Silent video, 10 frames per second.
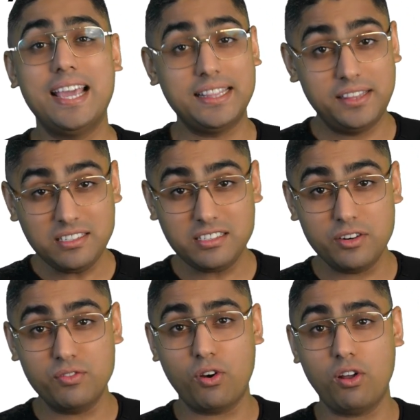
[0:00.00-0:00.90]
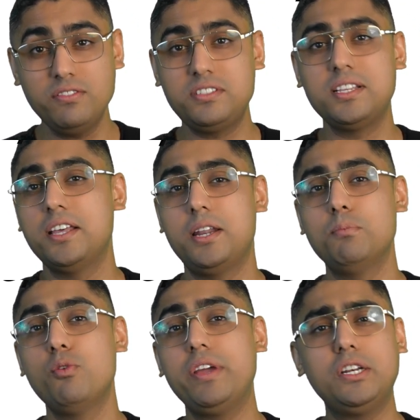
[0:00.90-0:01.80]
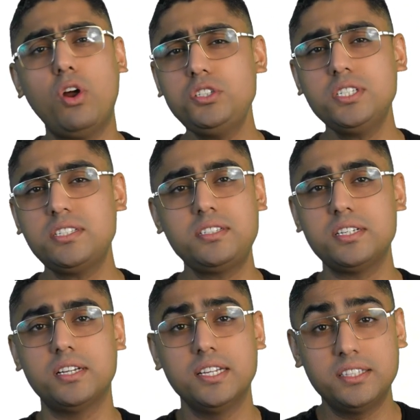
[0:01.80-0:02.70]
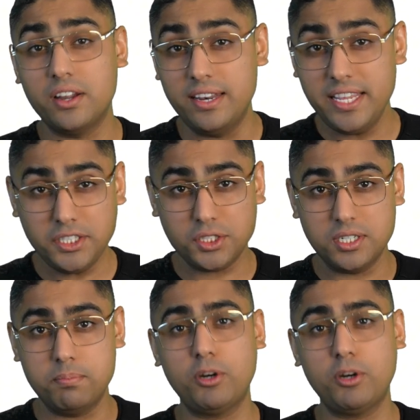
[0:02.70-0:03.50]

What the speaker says: And this involves removing not just the lesion,